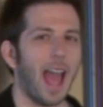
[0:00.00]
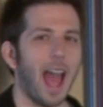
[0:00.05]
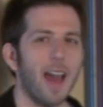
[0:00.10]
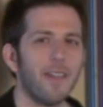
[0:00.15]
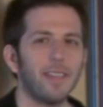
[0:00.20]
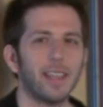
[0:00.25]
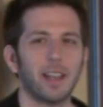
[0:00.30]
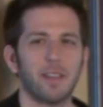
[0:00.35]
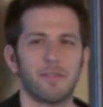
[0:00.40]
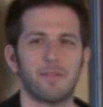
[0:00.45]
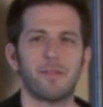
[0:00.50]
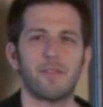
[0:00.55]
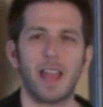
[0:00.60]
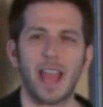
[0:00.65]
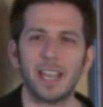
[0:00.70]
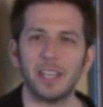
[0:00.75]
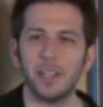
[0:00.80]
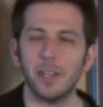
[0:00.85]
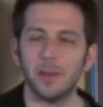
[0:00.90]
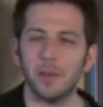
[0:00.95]
having a
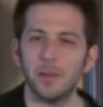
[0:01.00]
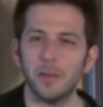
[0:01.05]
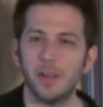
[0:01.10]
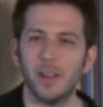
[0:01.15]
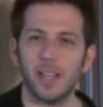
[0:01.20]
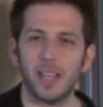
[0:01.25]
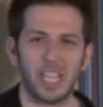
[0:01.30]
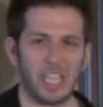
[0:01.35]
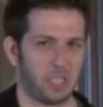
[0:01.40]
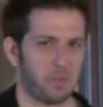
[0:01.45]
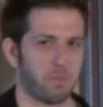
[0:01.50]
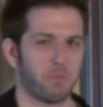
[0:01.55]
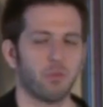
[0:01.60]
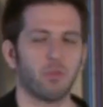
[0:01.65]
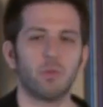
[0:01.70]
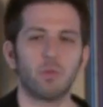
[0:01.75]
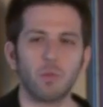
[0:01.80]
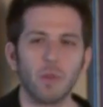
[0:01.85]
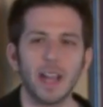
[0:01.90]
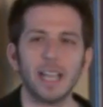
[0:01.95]
venue is
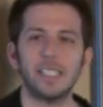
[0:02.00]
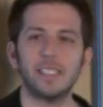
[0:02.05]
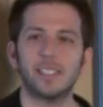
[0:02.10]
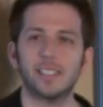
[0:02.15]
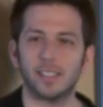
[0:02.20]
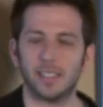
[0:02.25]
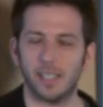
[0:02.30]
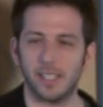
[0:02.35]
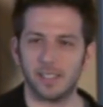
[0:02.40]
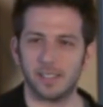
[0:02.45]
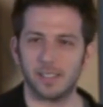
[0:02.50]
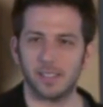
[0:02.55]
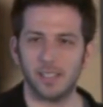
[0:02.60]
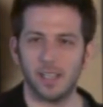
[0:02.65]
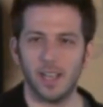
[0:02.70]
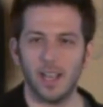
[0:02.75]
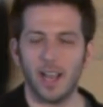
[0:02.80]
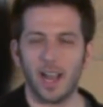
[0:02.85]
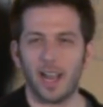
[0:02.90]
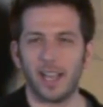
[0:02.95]
priceless.
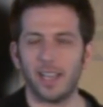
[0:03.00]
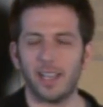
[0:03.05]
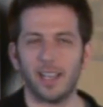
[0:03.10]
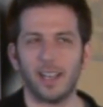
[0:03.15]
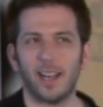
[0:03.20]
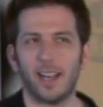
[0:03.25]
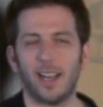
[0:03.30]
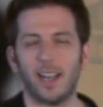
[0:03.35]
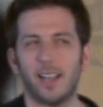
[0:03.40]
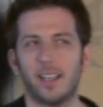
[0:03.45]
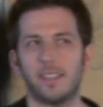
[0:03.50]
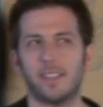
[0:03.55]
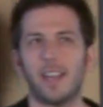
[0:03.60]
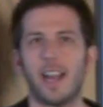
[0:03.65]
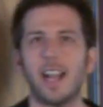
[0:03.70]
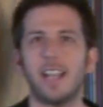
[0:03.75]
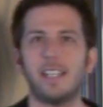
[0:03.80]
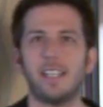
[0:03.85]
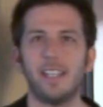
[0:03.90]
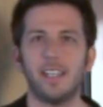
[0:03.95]
The
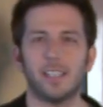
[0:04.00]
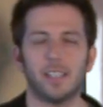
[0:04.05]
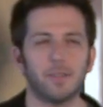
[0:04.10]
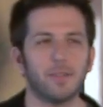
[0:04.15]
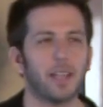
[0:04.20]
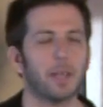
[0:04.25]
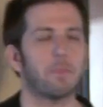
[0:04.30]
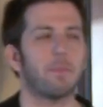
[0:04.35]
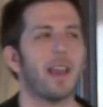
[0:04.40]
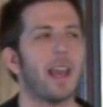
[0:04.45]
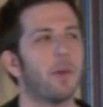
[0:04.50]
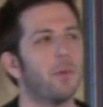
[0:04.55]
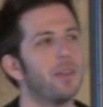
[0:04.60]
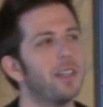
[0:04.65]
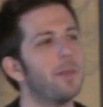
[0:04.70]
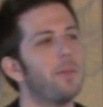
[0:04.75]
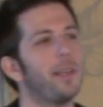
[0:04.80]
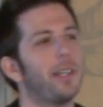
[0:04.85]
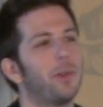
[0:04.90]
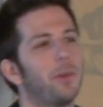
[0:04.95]
idea of like, man,
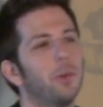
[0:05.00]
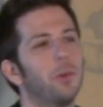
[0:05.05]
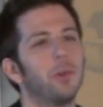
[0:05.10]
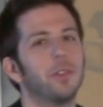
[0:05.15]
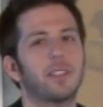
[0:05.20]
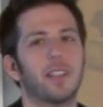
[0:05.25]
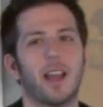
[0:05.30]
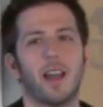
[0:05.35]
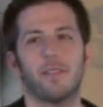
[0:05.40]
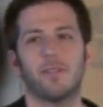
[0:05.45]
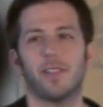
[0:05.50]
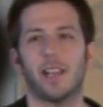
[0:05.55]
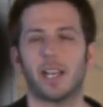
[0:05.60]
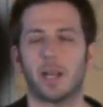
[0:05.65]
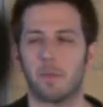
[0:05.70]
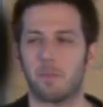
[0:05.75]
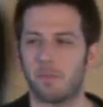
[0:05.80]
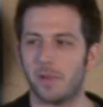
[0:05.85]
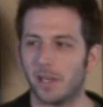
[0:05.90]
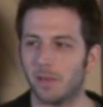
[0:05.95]
wouldn't it be cool to have like
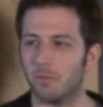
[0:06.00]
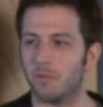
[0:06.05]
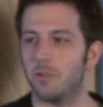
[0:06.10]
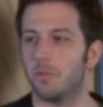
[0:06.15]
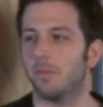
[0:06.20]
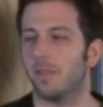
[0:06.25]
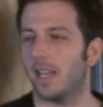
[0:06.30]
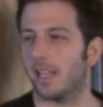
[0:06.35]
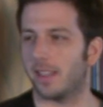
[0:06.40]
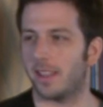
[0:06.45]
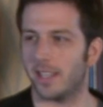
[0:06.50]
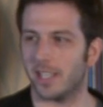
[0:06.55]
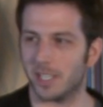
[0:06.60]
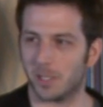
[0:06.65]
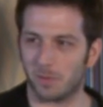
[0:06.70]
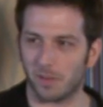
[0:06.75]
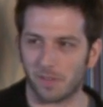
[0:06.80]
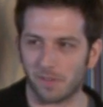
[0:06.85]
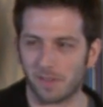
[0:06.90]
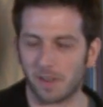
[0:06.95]
a big room like
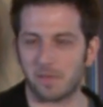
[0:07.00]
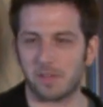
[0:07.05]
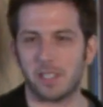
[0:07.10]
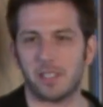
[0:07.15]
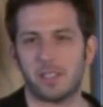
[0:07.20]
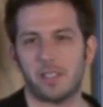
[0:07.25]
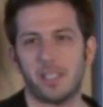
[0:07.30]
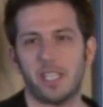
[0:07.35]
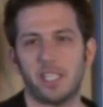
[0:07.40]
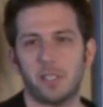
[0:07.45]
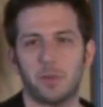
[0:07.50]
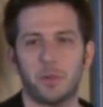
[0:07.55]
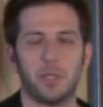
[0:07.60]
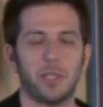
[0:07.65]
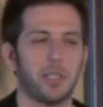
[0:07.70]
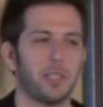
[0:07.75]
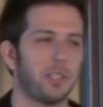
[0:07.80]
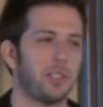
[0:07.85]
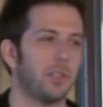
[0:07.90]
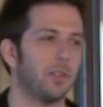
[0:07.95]
this with 50 seats where
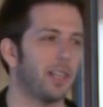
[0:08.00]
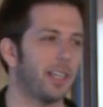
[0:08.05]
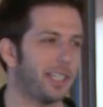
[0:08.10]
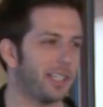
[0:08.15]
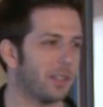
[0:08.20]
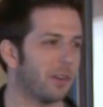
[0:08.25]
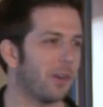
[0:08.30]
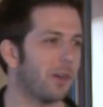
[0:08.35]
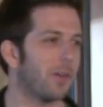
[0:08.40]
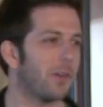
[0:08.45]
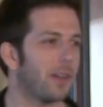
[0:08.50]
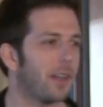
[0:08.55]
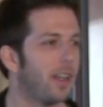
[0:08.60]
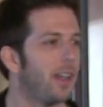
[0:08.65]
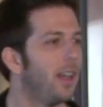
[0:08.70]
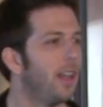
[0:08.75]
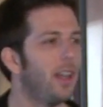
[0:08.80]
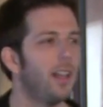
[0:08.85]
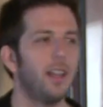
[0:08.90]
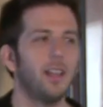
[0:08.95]
you could do like your own
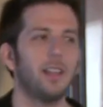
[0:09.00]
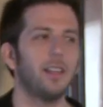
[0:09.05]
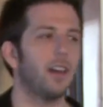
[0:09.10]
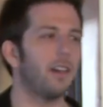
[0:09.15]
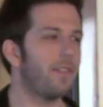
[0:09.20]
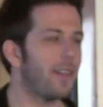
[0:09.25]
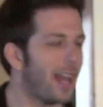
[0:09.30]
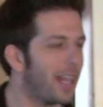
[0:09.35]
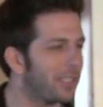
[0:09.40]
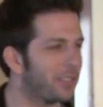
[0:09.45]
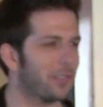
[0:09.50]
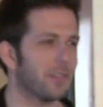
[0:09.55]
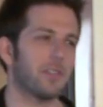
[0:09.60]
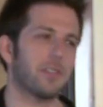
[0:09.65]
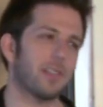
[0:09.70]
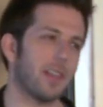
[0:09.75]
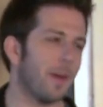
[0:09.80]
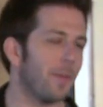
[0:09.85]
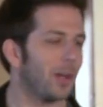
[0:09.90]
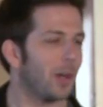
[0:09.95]
events or
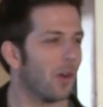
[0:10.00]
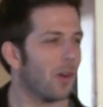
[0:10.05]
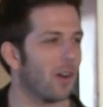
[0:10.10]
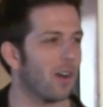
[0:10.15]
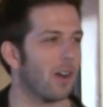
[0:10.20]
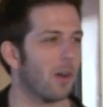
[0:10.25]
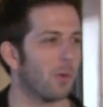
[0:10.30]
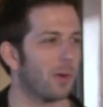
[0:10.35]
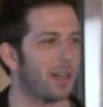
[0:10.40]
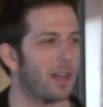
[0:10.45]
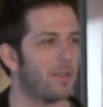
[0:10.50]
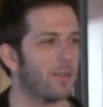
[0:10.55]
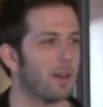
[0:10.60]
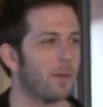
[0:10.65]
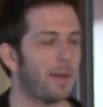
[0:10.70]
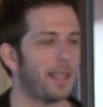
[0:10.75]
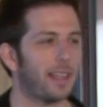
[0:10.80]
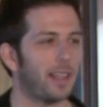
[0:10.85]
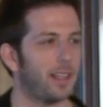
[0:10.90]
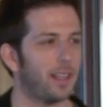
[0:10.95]
seminar or whatever. I mean,